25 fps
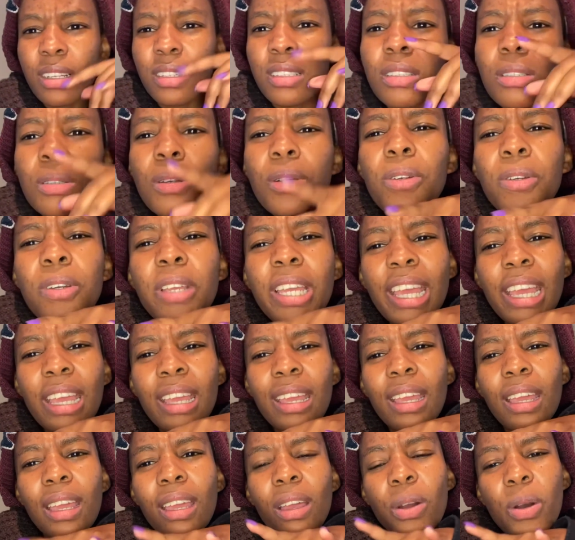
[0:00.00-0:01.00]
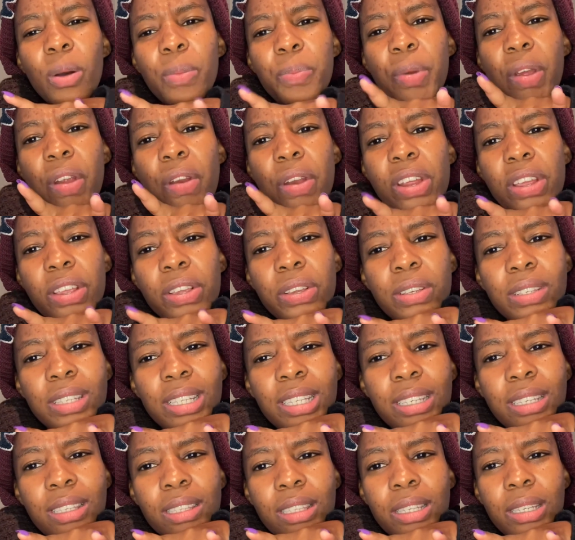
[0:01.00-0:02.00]
So looking, comparing
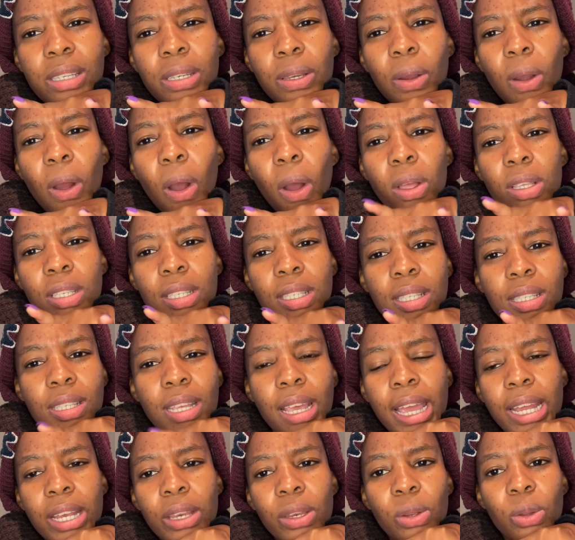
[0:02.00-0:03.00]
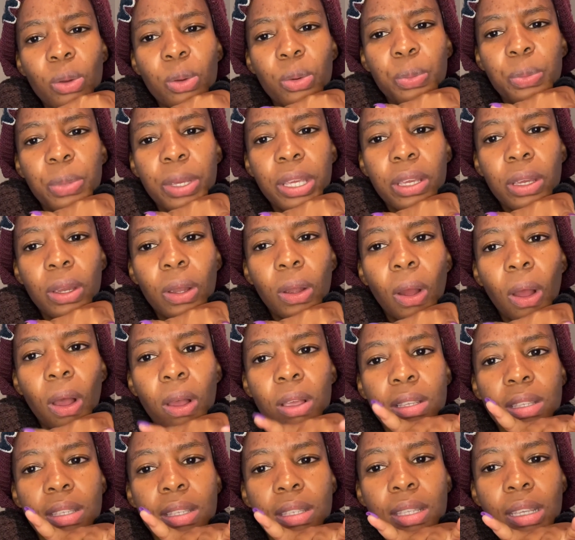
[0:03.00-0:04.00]
UCT costs and UP
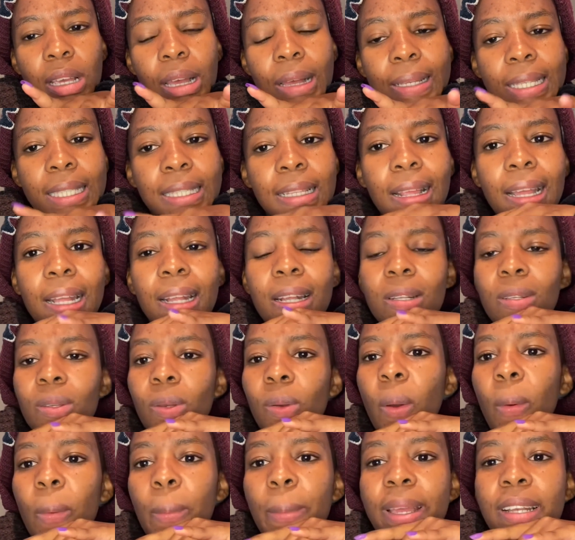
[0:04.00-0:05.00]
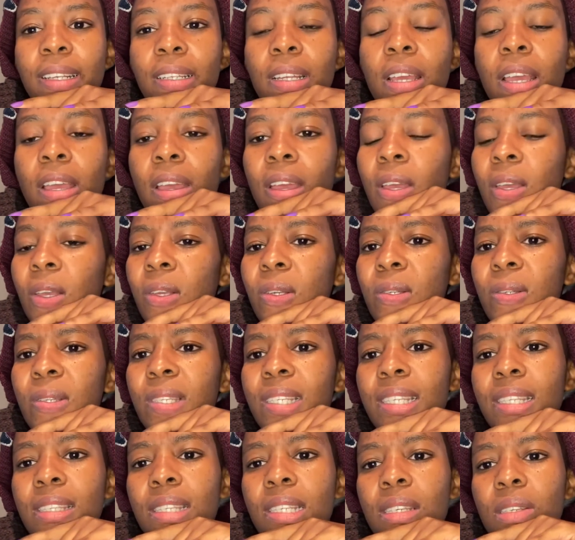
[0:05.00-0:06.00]
costs, I was like, no man,
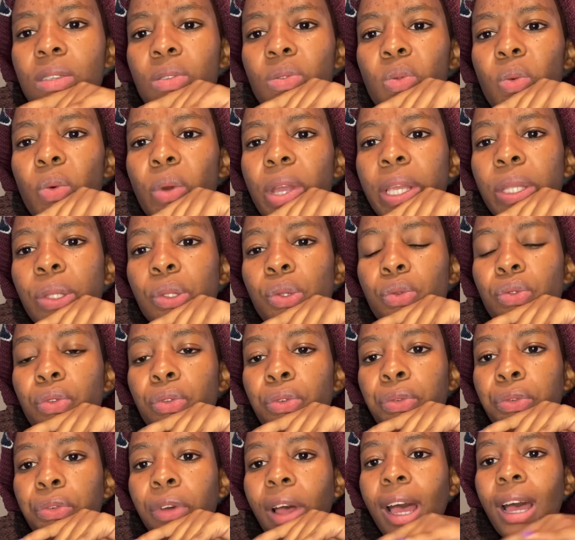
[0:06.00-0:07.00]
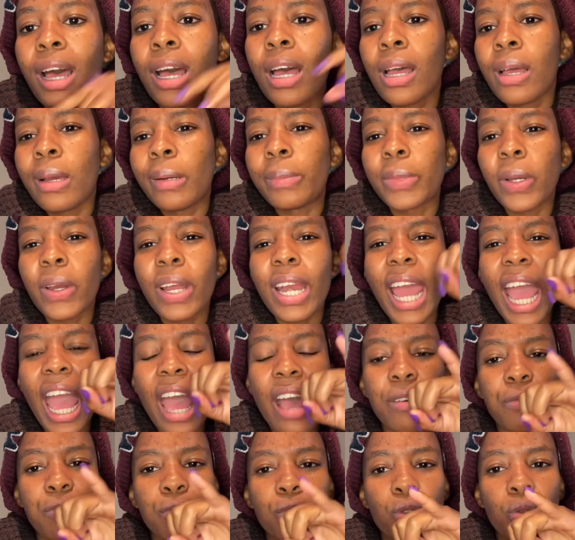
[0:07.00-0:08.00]
UCT is way too far. I'm gonna
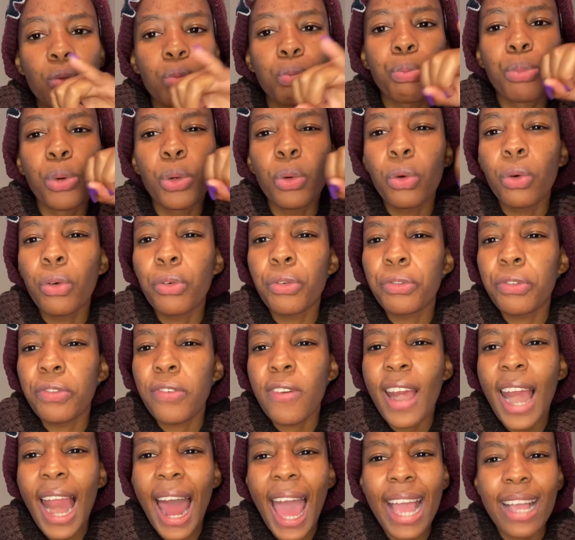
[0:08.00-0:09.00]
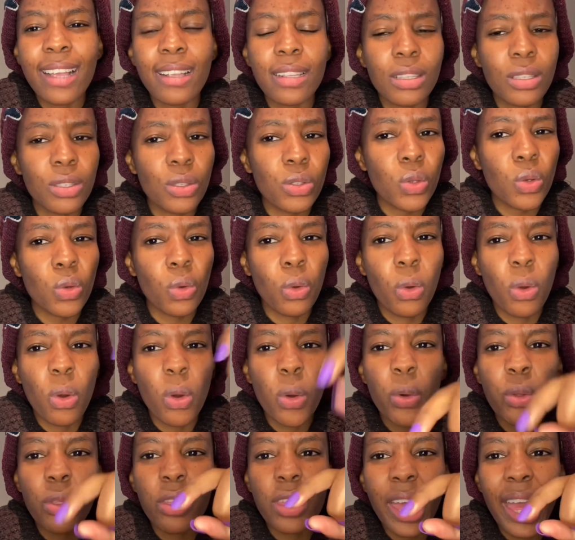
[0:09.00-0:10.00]
have to book flights to
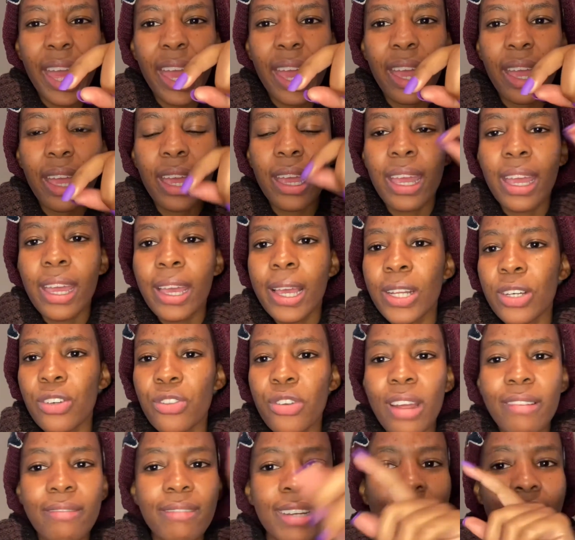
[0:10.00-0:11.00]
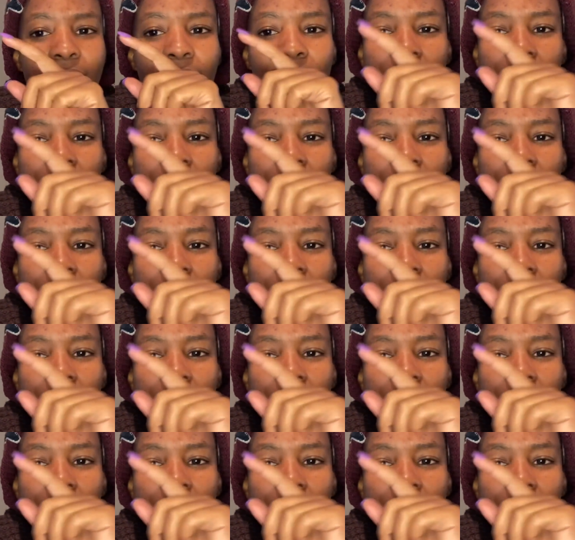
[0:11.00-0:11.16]
go there, traveling